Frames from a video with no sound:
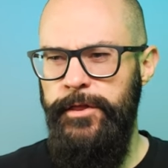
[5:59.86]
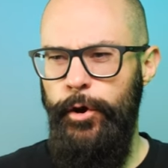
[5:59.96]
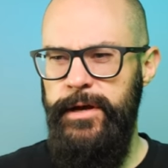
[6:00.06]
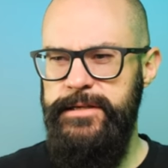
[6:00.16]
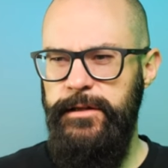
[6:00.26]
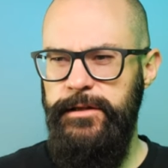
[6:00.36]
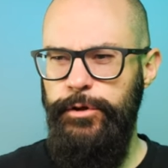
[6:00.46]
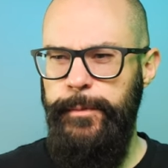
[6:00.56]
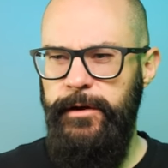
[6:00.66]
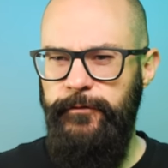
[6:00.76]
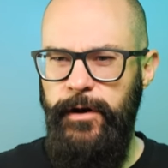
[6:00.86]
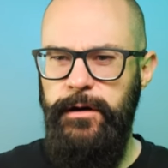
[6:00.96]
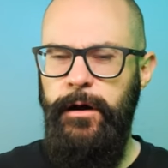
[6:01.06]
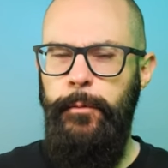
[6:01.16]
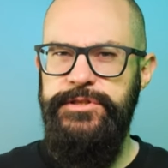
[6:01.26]
There is a little bit of
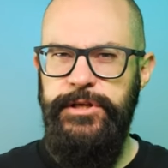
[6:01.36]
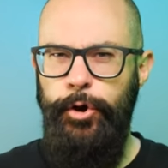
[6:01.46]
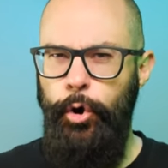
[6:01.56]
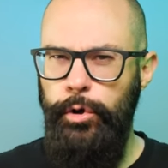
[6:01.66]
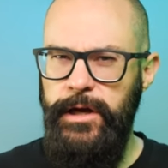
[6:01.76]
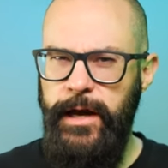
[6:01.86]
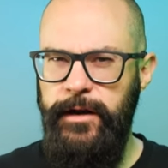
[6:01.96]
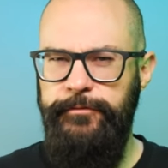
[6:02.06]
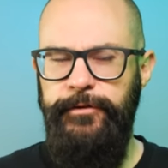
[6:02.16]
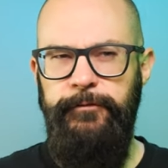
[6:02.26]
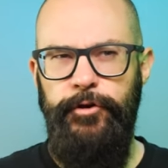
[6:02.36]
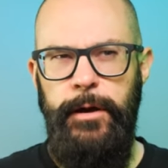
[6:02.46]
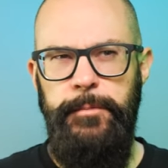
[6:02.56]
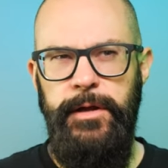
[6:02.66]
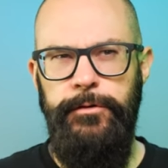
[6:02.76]
a, almost a cola kind of flavor
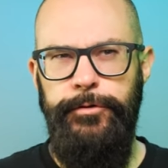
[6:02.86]
coming